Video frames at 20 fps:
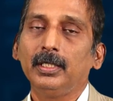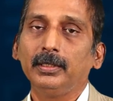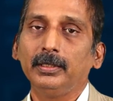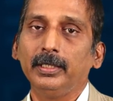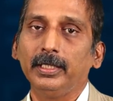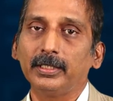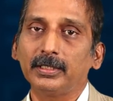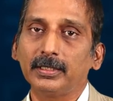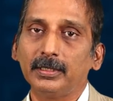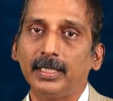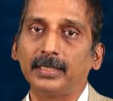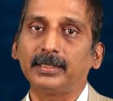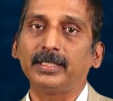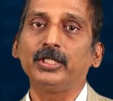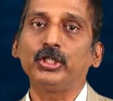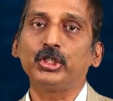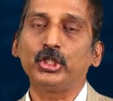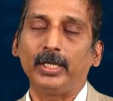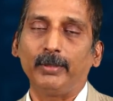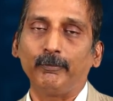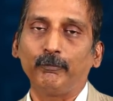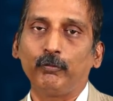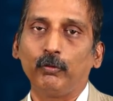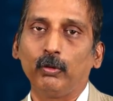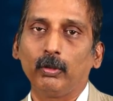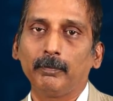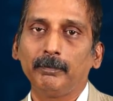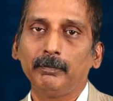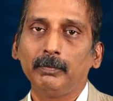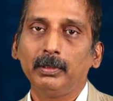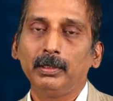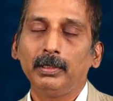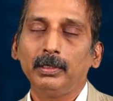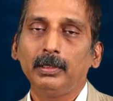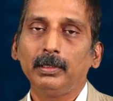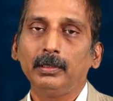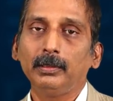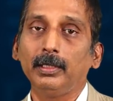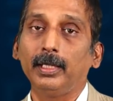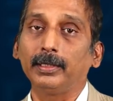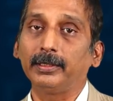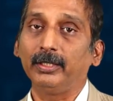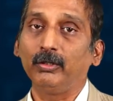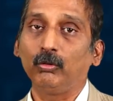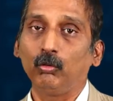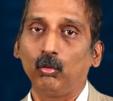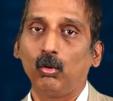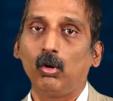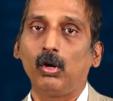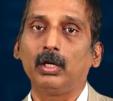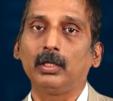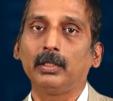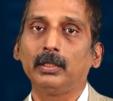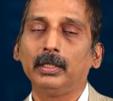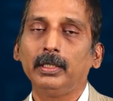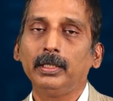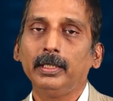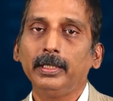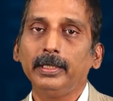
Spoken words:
there is nothing shameful, nothing wrong